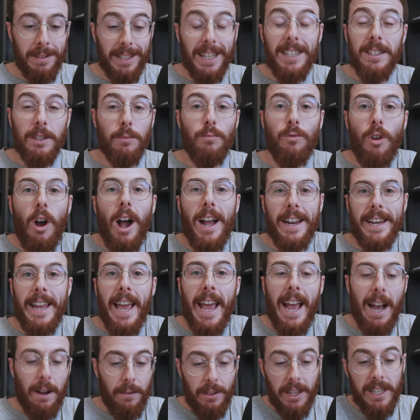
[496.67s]
these are right
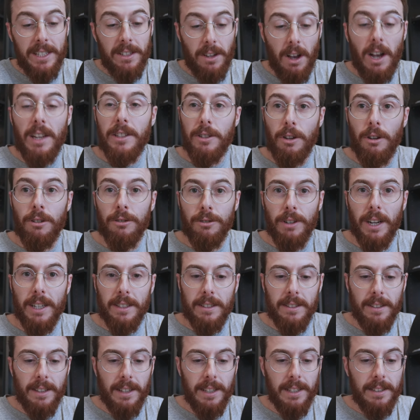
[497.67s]
now, these guys
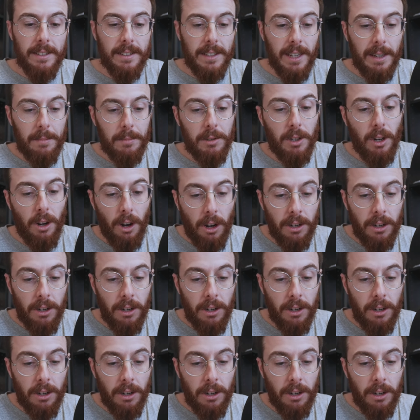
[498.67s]
contracted to these teams. So